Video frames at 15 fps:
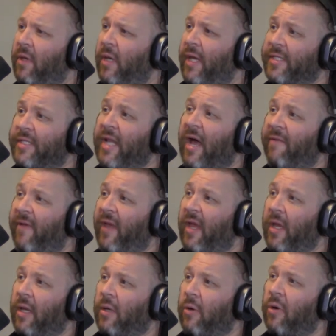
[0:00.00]
It's non
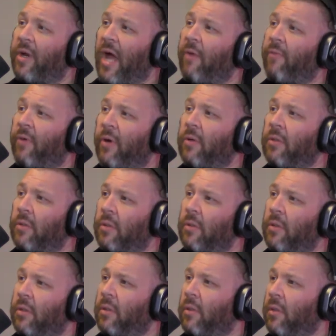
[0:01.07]
fake or non real. My
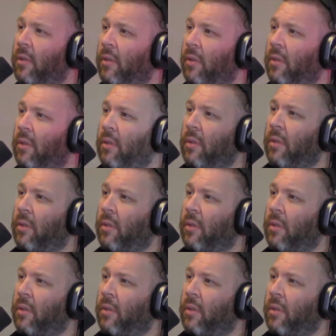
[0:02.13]
brain hurts, bro.